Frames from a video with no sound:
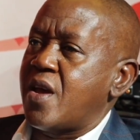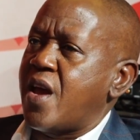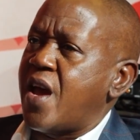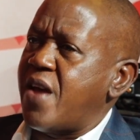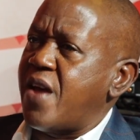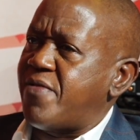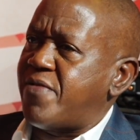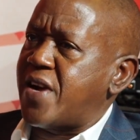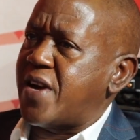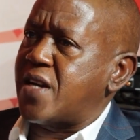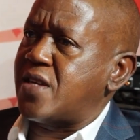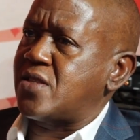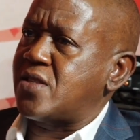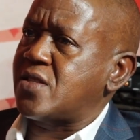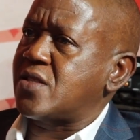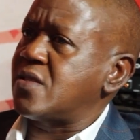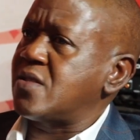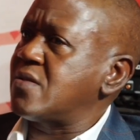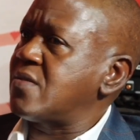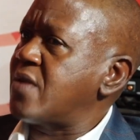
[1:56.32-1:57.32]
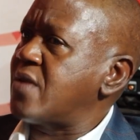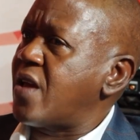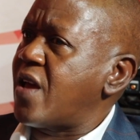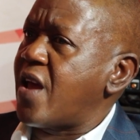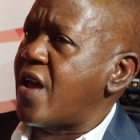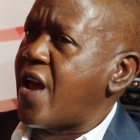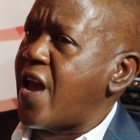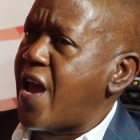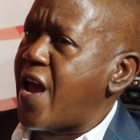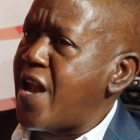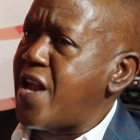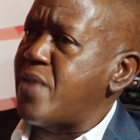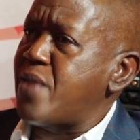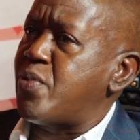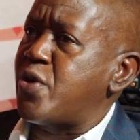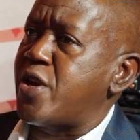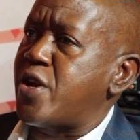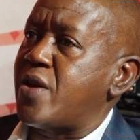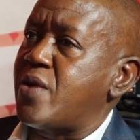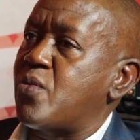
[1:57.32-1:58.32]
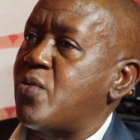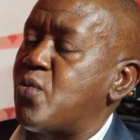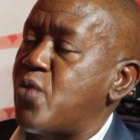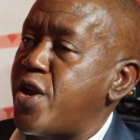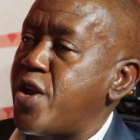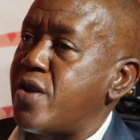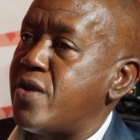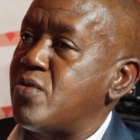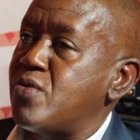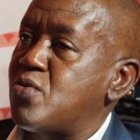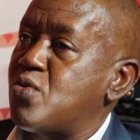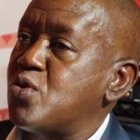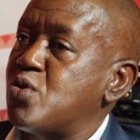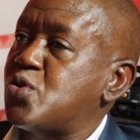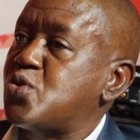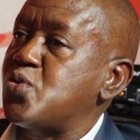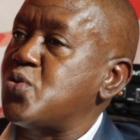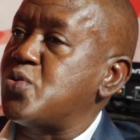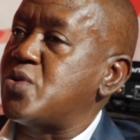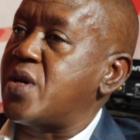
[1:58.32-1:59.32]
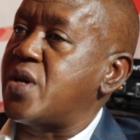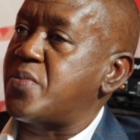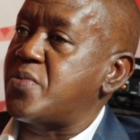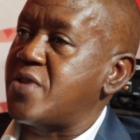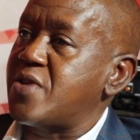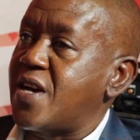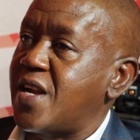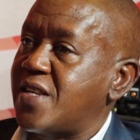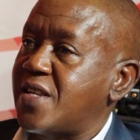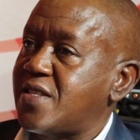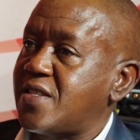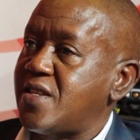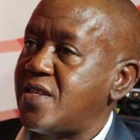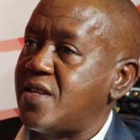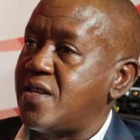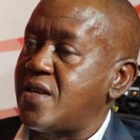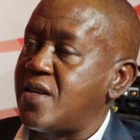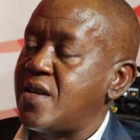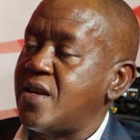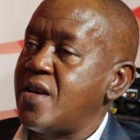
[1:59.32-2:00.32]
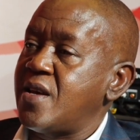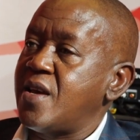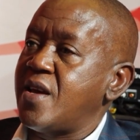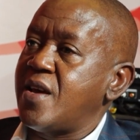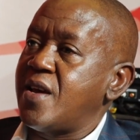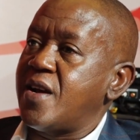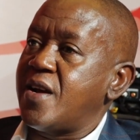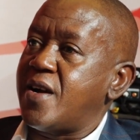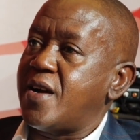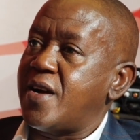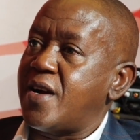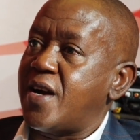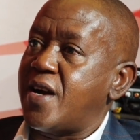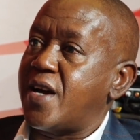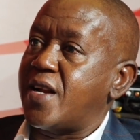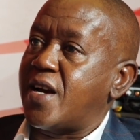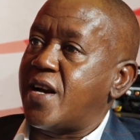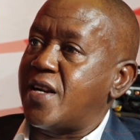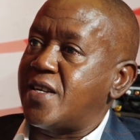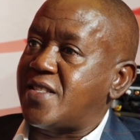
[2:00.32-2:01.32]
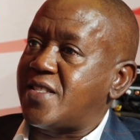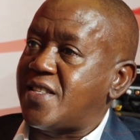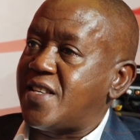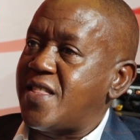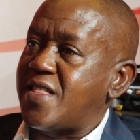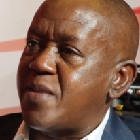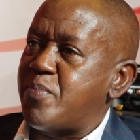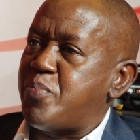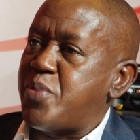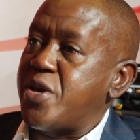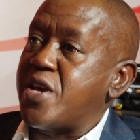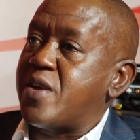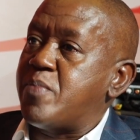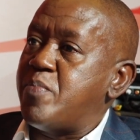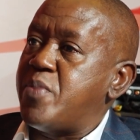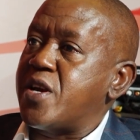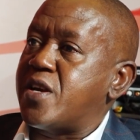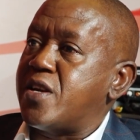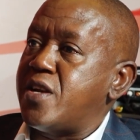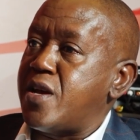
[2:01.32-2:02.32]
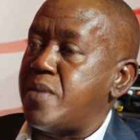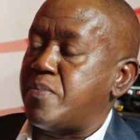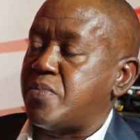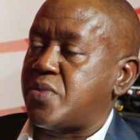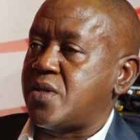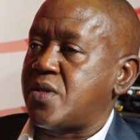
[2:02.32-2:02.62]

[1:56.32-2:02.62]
Evans, anybody, when you go to WRC and see the big names,